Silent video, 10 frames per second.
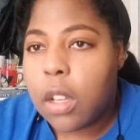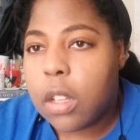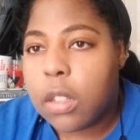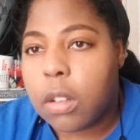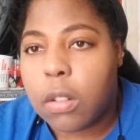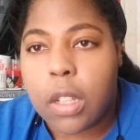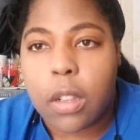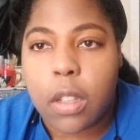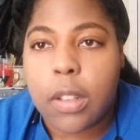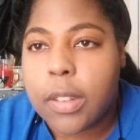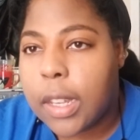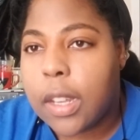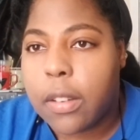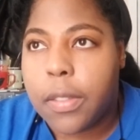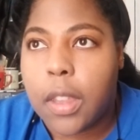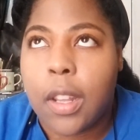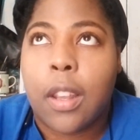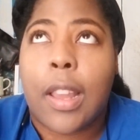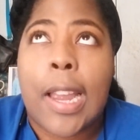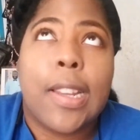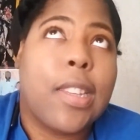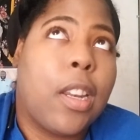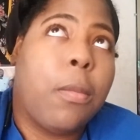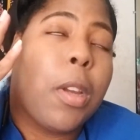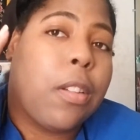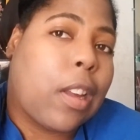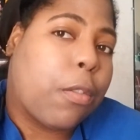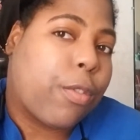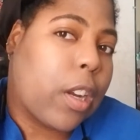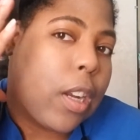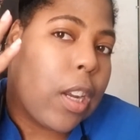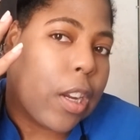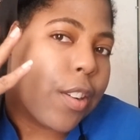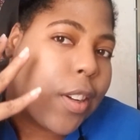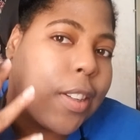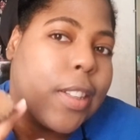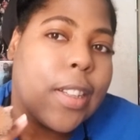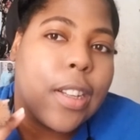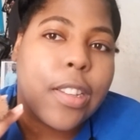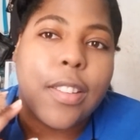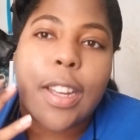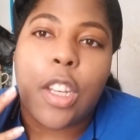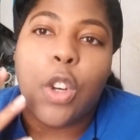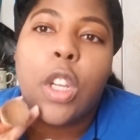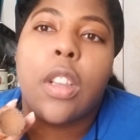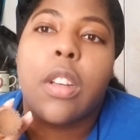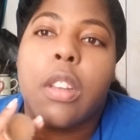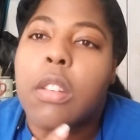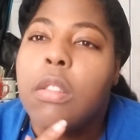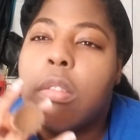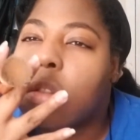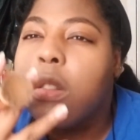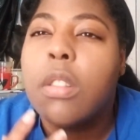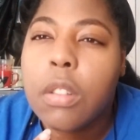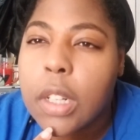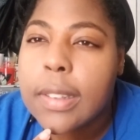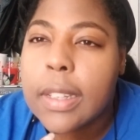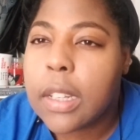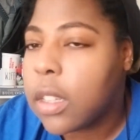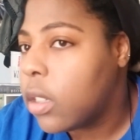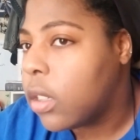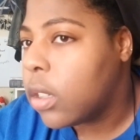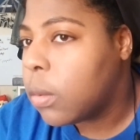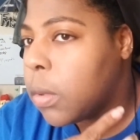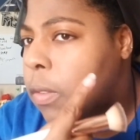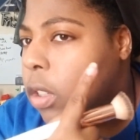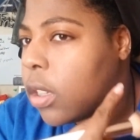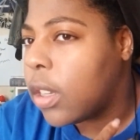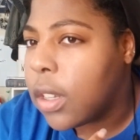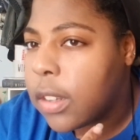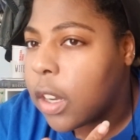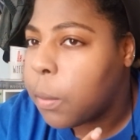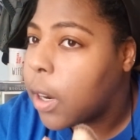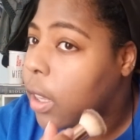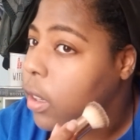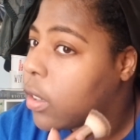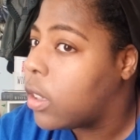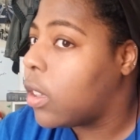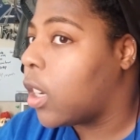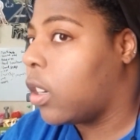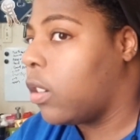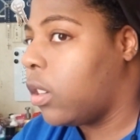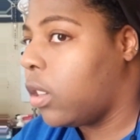So it looks like, and the light is hitting me like right here, so I know it looks crazy. Even in this side, probably looks not crazy.